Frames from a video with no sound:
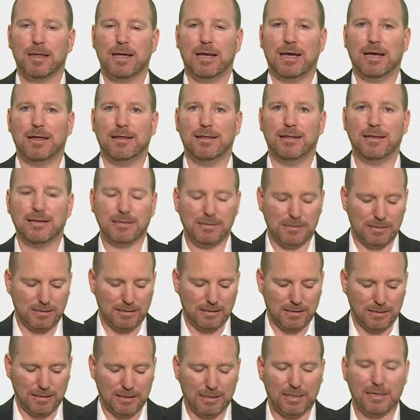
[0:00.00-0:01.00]
and
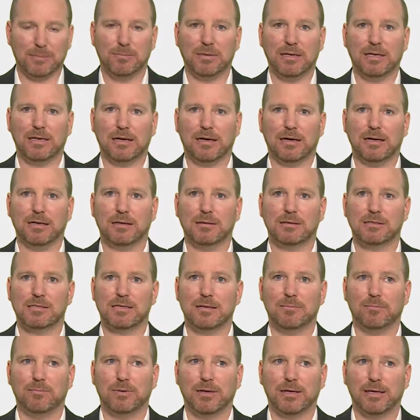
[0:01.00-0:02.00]
this can be done
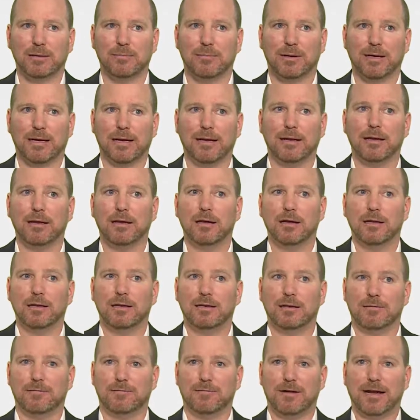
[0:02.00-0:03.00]
simply by
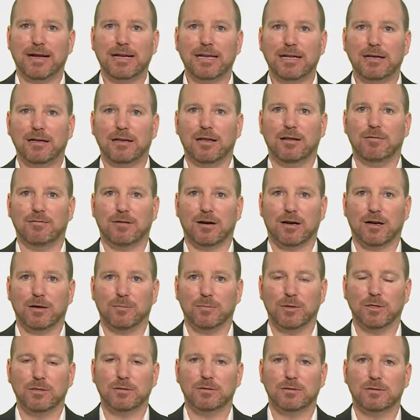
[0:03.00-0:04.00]
defining an
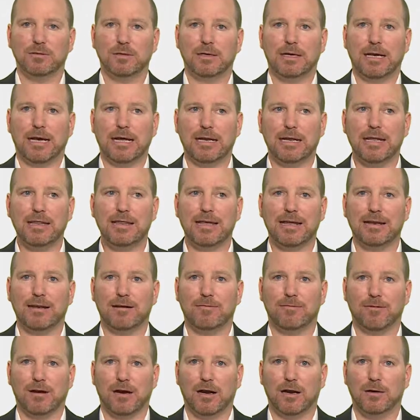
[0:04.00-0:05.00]
environment, and in that
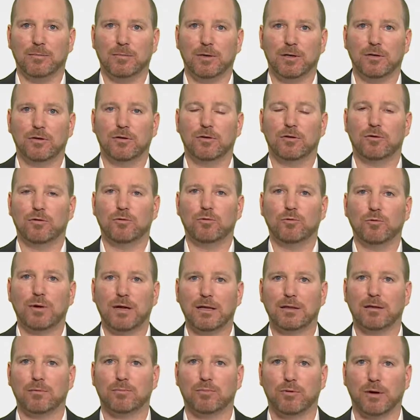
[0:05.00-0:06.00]
environment,
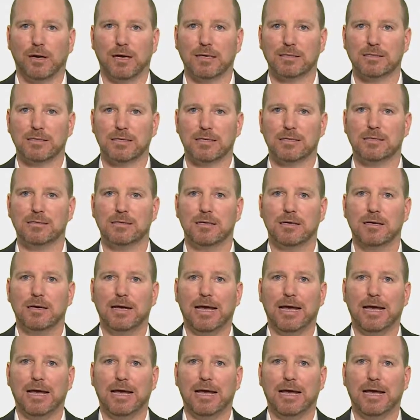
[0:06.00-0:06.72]
throughout the process,